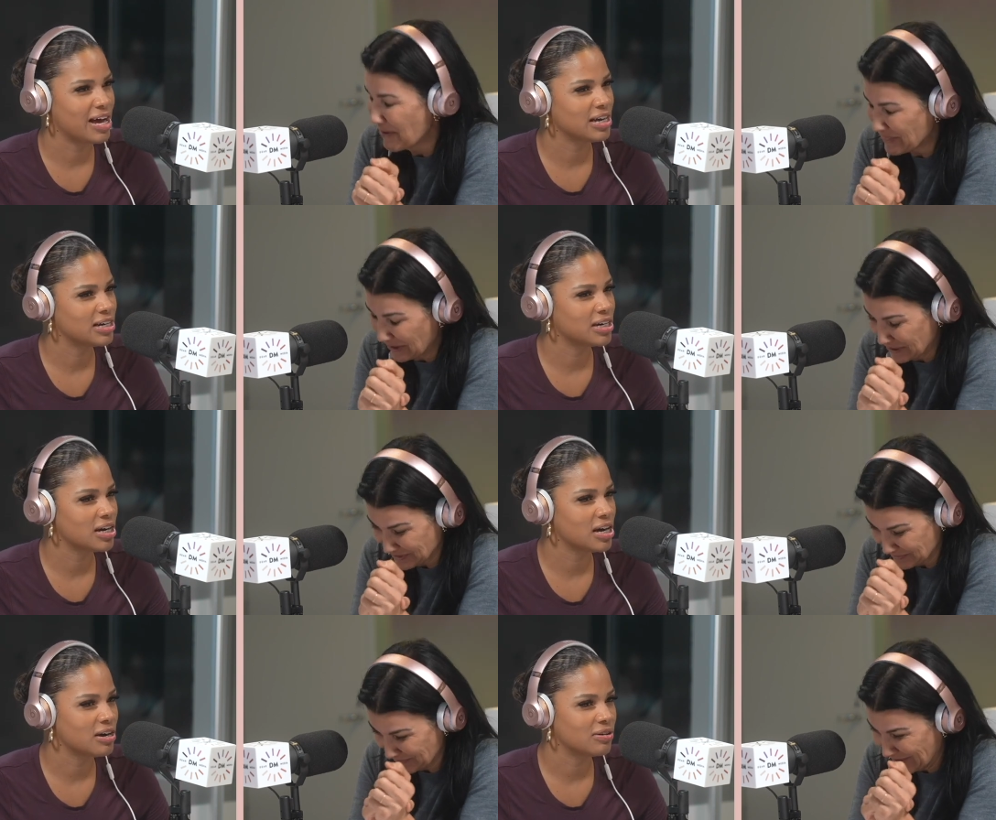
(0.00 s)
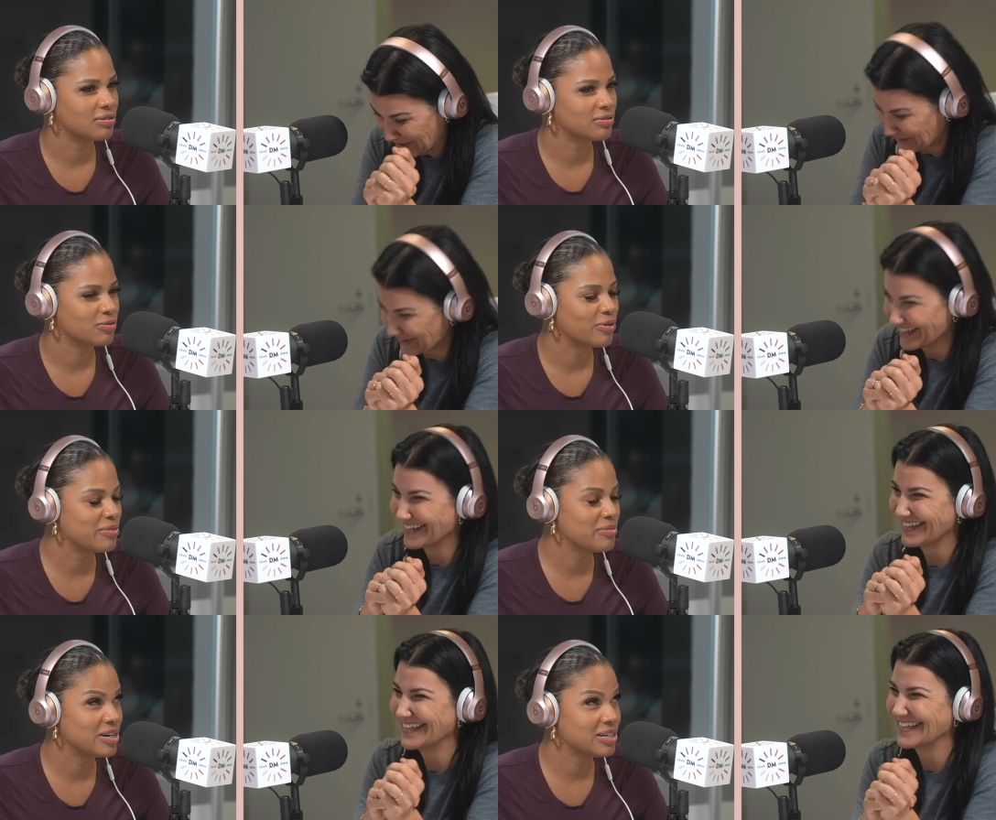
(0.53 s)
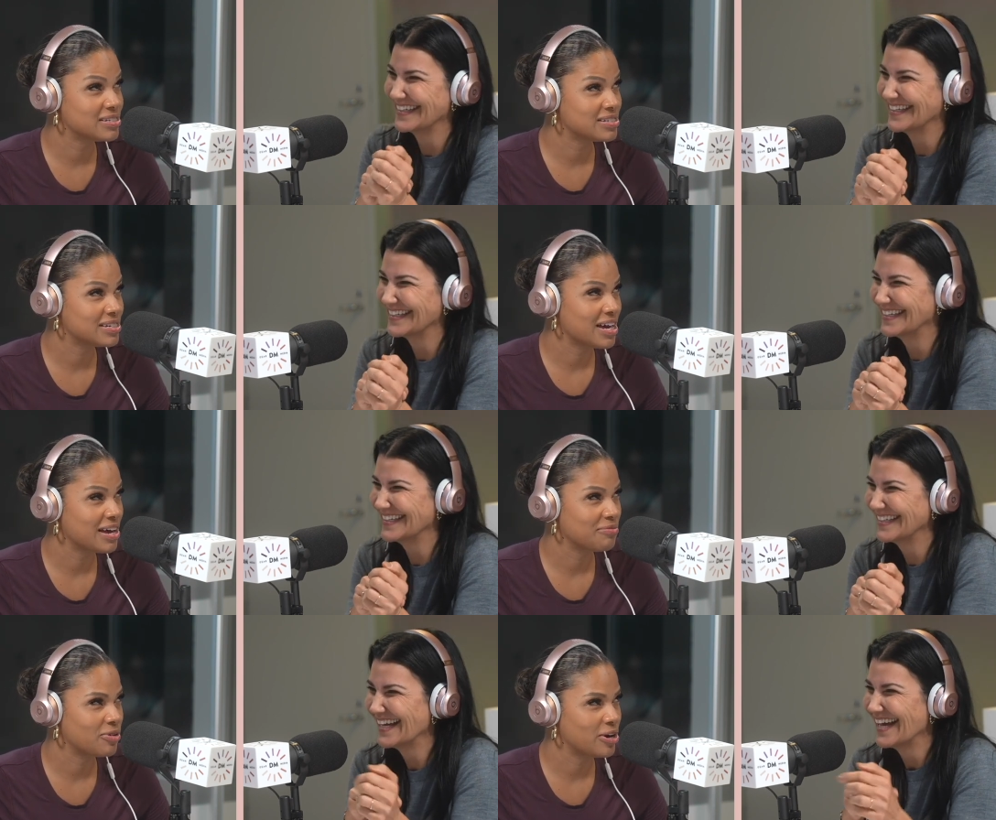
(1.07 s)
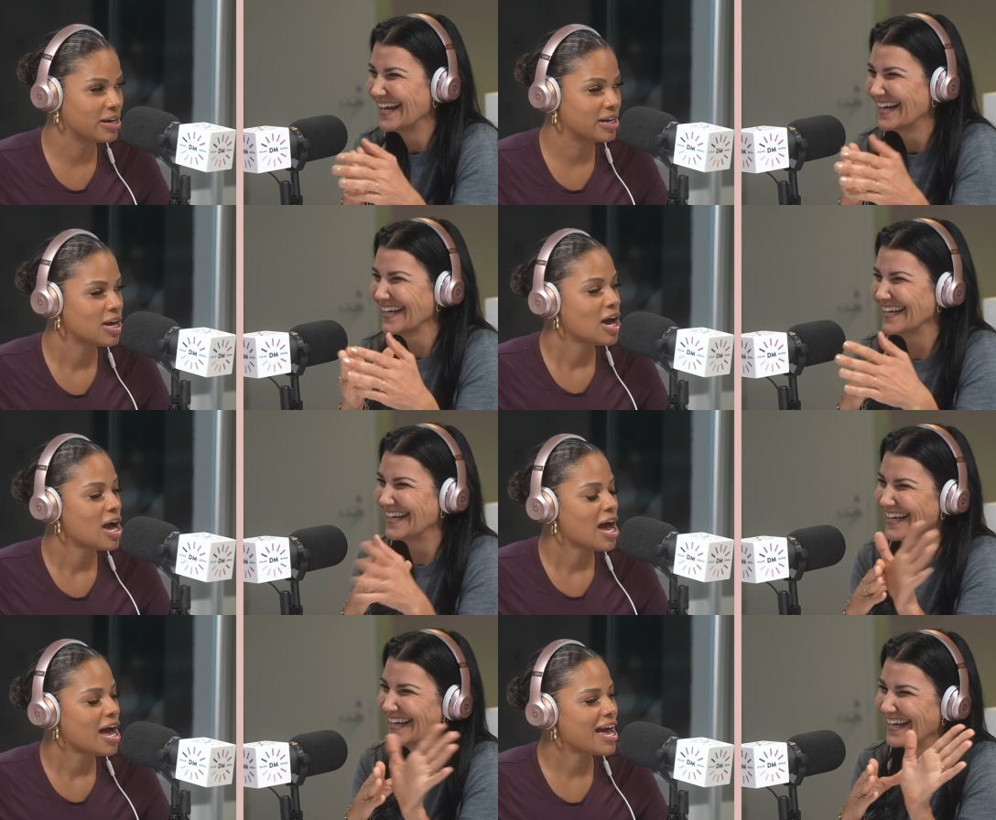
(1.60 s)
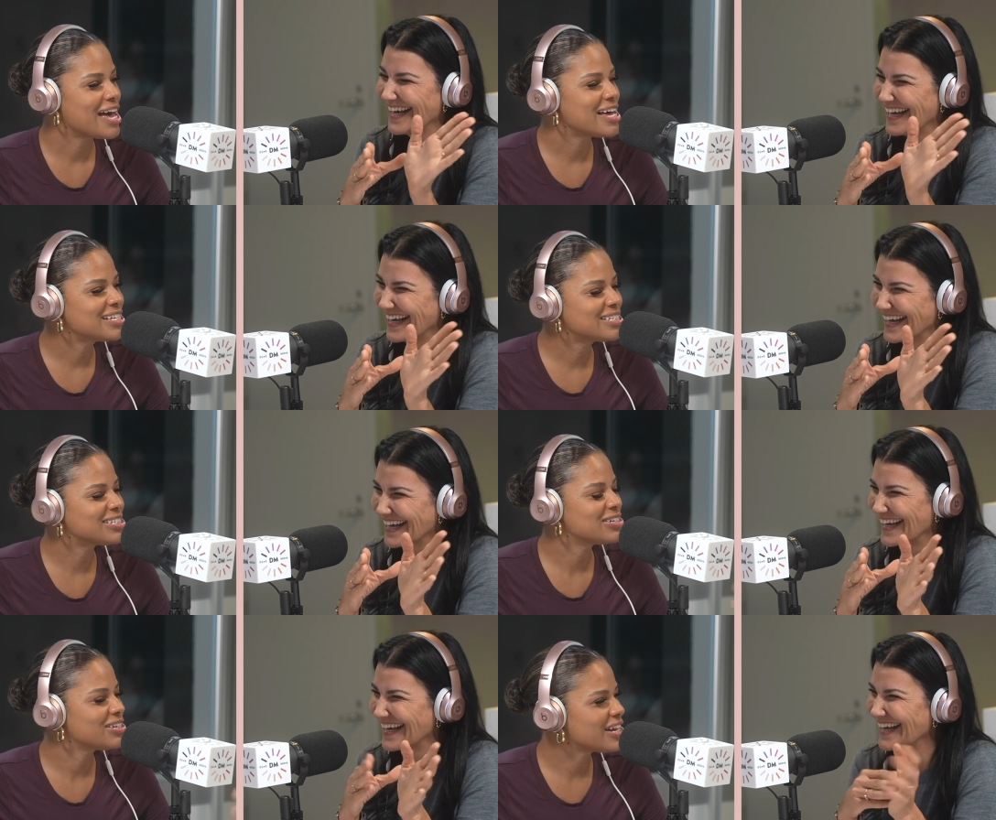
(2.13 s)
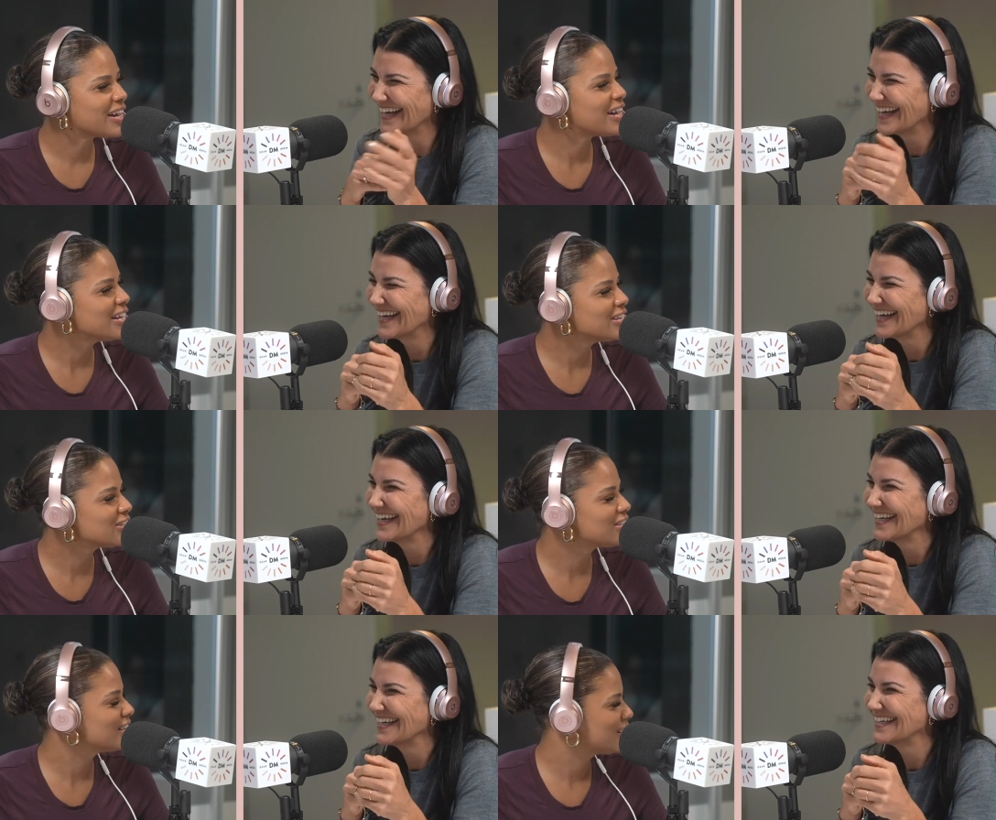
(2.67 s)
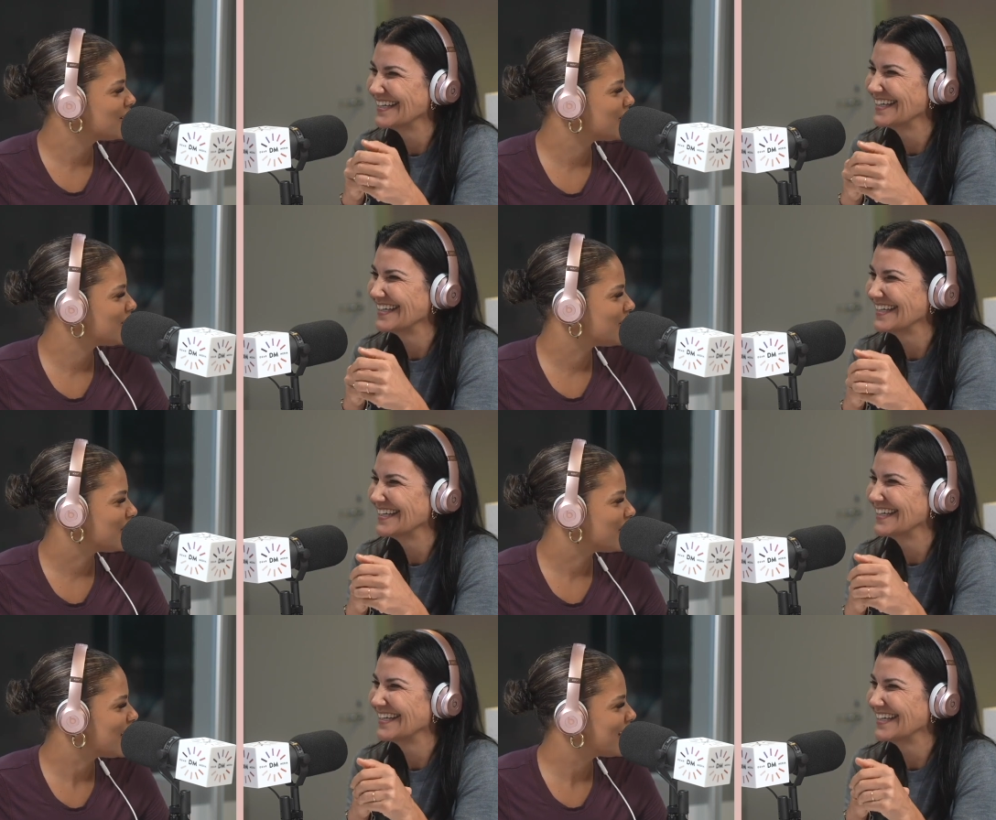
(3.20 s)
Speaker 1: with this word. Women in STEM, right? Ancillary.